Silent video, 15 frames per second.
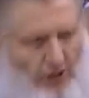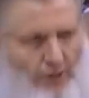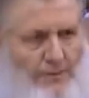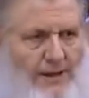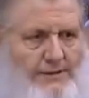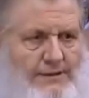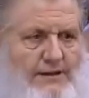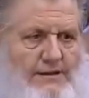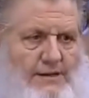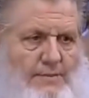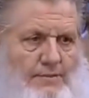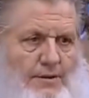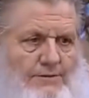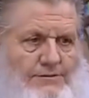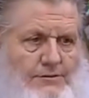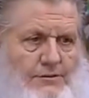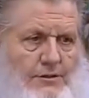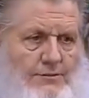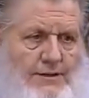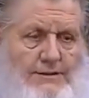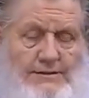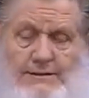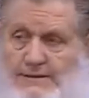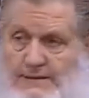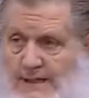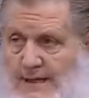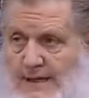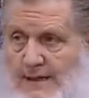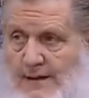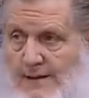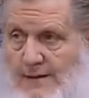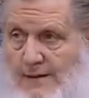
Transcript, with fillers: talk about the Temple of Suleiman today.